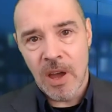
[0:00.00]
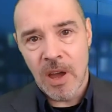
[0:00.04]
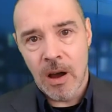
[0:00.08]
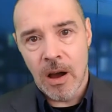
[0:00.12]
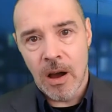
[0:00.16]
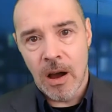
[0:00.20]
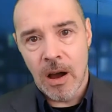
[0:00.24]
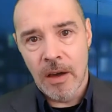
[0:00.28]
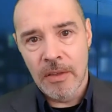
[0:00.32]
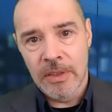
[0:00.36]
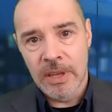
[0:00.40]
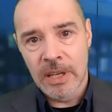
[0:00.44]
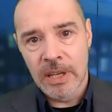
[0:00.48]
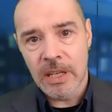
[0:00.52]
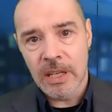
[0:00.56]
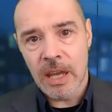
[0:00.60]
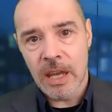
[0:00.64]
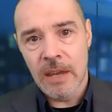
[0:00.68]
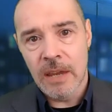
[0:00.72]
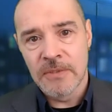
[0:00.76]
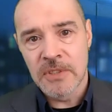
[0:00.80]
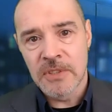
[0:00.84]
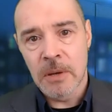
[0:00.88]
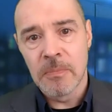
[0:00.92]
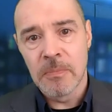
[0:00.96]
I think
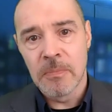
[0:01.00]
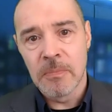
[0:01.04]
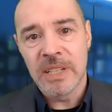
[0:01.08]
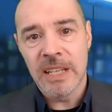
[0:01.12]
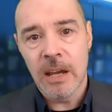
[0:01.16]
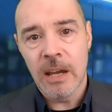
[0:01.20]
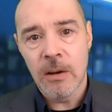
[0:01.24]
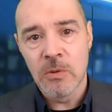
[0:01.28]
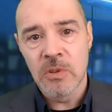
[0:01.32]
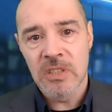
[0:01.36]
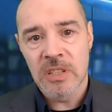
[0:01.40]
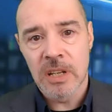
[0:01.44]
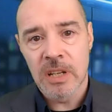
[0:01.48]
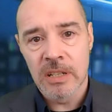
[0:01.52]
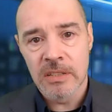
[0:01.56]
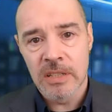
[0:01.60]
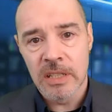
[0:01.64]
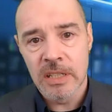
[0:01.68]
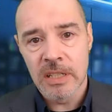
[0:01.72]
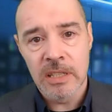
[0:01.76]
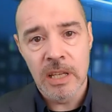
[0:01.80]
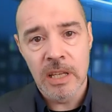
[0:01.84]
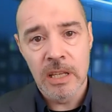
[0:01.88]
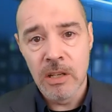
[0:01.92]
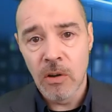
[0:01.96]
if somebody else does
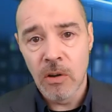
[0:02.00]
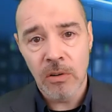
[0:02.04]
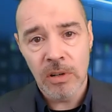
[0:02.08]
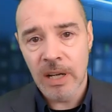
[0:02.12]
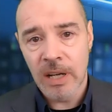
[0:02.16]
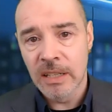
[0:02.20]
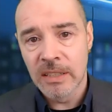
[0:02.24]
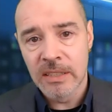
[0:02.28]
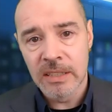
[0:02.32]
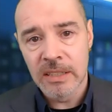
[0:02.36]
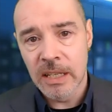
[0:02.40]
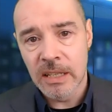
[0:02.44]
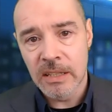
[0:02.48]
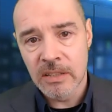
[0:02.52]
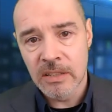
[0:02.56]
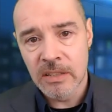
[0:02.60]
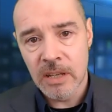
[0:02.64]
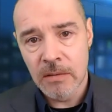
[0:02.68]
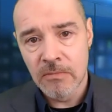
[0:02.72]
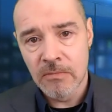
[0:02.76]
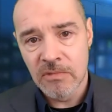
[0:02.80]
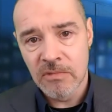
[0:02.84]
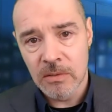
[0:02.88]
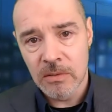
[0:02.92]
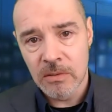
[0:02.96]
this, they're not going to get the
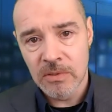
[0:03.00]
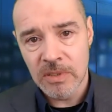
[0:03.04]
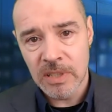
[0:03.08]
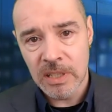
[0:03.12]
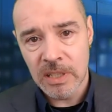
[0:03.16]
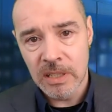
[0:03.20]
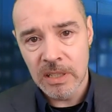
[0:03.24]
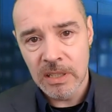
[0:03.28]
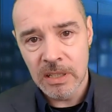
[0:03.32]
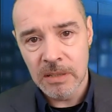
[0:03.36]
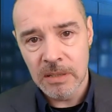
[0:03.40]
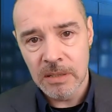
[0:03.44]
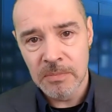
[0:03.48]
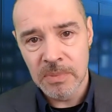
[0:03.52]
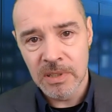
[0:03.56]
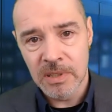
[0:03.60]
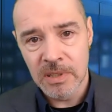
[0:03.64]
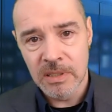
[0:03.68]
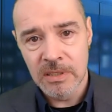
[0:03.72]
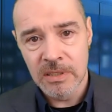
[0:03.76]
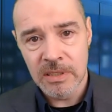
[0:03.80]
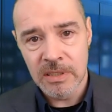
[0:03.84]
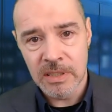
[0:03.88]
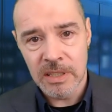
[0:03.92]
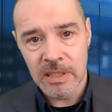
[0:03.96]
same results he did,
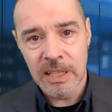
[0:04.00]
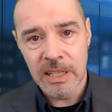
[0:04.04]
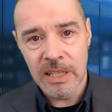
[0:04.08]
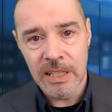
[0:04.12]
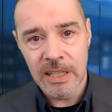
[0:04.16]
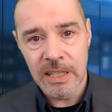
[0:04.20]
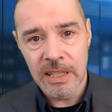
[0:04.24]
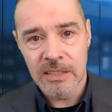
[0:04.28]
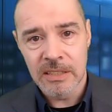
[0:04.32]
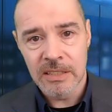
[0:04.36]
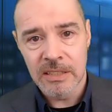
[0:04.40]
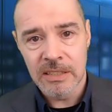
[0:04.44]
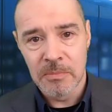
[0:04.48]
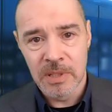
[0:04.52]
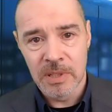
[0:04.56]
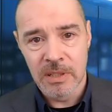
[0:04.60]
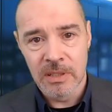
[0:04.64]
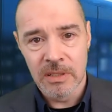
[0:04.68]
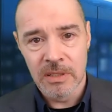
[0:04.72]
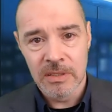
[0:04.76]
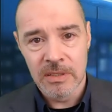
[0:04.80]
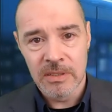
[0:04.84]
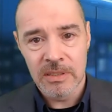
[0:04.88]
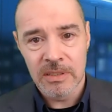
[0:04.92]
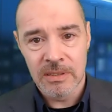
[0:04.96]
because he gets it
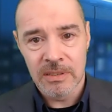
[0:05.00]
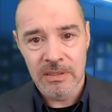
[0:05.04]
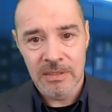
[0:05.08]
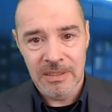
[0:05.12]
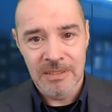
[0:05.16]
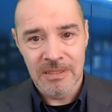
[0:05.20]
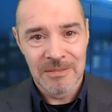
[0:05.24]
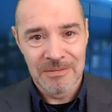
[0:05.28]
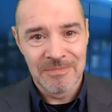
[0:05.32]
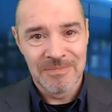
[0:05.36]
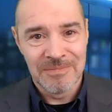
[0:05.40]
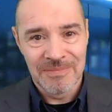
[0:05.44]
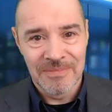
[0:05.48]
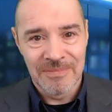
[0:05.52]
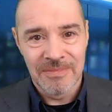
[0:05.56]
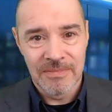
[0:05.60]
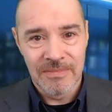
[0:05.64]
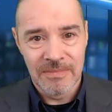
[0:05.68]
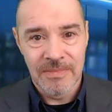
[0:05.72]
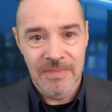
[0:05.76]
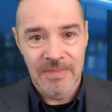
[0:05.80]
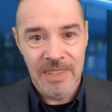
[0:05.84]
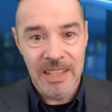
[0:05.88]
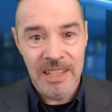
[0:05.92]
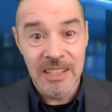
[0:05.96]
because
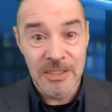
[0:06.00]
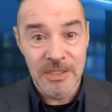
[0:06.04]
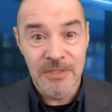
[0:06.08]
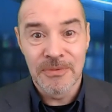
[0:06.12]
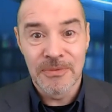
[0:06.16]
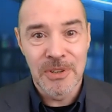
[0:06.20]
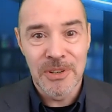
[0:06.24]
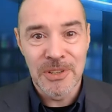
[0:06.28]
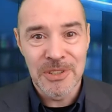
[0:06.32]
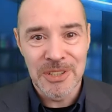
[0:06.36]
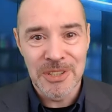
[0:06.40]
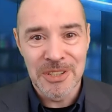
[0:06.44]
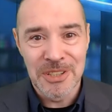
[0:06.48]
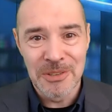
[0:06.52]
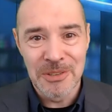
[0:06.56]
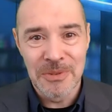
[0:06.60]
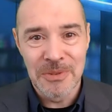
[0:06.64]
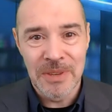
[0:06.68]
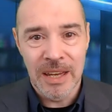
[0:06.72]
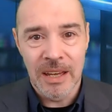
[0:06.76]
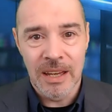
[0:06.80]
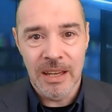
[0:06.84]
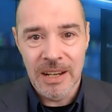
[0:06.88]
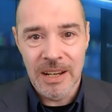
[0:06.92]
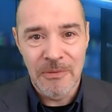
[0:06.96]
he's the first to do
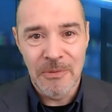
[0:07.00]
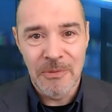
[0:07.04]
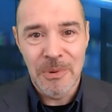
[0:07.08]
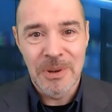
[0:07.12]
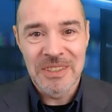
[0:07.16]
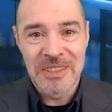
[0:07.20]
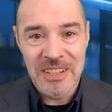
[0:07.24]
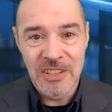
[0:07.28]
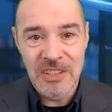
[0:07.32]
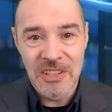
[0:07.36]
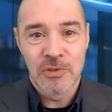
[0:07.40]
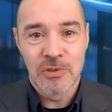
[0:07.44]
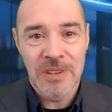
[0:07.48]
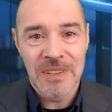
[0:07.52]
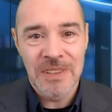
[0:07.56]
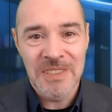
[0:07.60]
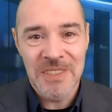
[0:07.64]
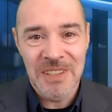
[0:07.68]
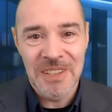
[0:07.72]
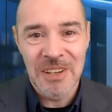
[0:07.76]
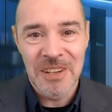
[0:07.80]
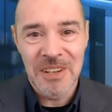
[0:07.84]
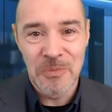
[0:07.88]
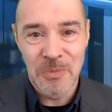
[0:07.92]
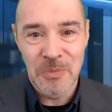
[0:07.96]
that, and everyone's interested
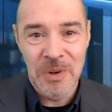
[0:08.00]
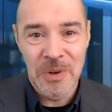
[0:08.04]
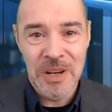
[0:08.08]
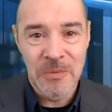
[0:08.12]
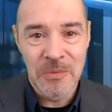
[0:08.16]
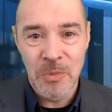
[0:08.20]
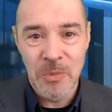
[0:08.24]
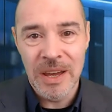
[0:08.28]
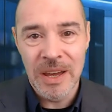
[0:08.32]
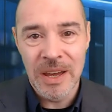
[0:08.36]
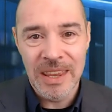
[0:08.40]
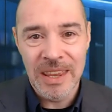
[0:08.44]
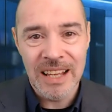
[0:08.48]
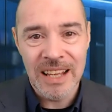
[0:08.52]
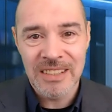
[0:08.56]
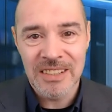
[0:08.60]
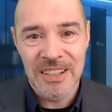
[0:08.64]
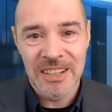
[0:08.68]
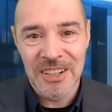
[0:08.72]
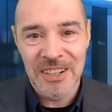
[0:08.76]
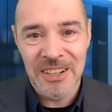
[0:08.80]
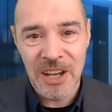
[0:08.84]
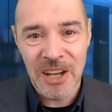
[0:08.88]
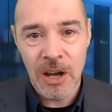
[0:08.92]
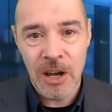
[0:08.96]
in where that's going
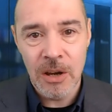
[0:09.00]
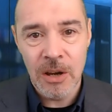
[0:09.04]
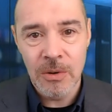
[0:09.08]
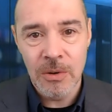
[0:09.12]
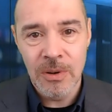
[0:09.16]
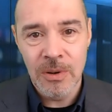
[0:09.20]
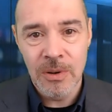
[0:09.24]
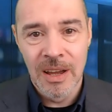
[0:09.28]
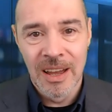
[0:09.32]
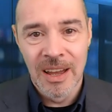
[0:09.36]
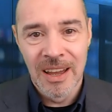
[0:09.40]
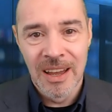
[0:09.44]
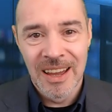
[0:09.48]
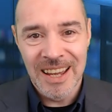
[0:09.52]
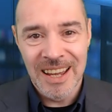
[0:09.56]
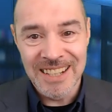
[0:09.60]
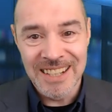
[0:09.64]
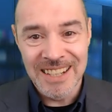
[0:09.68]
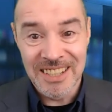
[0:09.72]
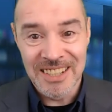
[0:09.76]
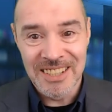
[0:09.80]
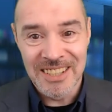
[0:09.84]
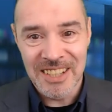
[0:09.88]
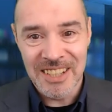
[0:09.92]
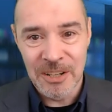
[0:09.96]
to go. Is
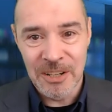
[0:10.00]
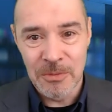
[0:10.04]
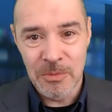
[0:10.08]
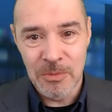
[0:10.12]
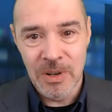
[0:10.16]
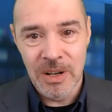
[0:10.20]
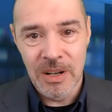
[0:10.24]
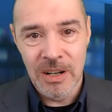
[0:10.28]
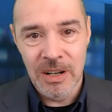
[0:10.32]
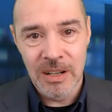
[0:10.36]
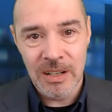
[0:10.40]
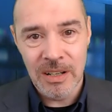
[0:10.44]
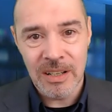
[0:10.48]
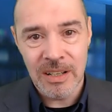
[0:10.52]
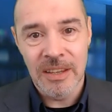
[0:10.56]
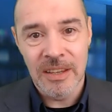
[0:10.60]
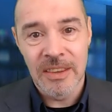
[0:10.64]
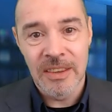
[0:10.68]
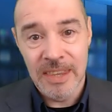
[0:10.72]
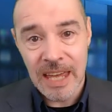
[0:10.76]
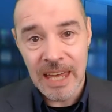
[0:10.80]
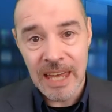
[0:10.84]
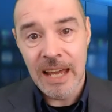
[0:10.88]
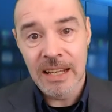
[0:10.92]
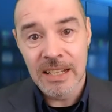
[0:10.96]
this going to work? And
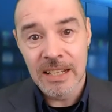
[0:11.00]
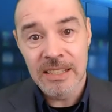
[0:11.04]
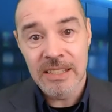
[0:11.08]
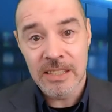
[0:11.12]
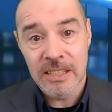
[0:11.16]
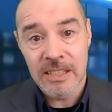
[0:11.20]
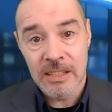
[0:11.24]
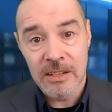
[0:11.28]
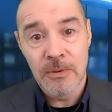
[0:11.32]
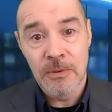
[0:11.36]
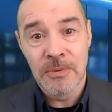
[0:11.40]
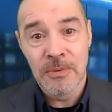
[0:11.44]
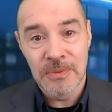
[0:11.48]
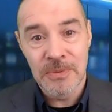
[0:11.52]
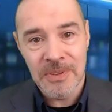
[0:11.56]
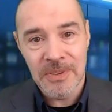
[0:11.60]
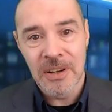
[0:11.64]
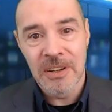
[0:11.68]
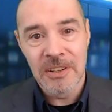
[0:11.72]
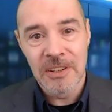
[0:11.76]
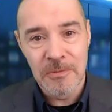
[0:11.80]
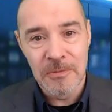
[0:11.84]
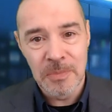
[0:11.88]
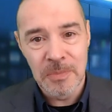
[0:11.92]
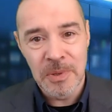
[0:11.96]
that itself
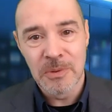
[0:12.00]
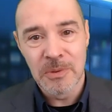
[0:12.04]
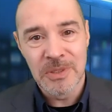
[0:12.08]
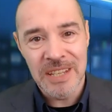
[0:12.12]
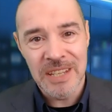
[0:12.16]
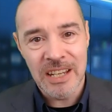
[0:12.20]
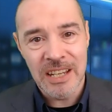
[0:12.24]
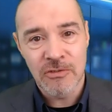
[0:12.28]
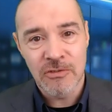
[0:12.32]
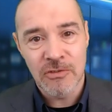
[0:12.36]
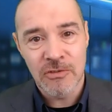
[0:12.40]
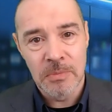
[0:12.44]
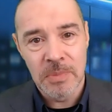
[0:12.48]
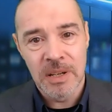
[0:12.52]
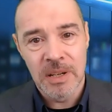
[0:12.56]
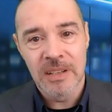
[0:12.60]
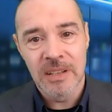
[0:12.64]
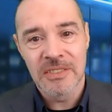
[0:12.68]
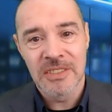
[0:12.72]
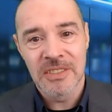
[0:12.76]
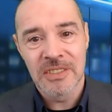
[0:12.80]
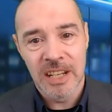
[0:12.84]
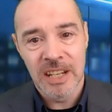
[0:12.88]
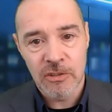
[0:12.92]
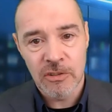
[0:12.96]
kind of builds extra bars
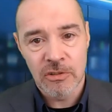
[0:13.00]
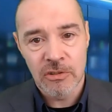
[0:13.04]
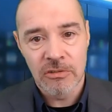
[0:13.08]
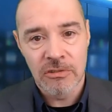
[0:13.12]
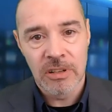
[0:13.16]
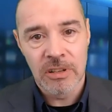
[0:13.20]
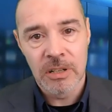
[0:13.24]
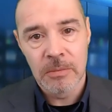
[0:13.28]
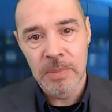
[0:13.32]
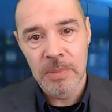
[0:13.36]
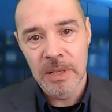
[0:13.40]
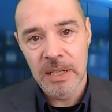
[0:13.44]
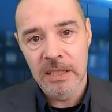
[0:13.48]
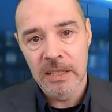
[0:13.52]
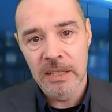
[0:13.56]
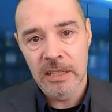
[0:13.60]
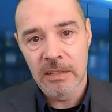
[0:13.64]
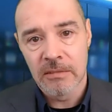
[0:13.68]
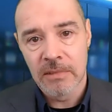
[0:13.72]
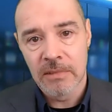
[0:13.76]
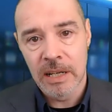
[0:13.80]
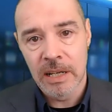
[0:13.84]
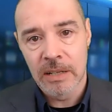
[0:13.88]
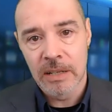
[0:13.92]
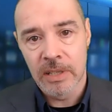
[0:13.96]
and extra credibility
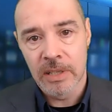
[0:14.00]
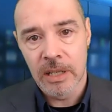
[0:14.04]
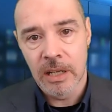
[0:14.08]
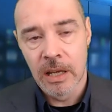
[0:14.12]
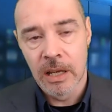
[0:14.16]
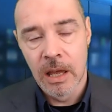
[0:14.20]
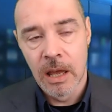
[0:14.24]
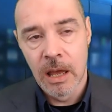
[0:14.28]
around it.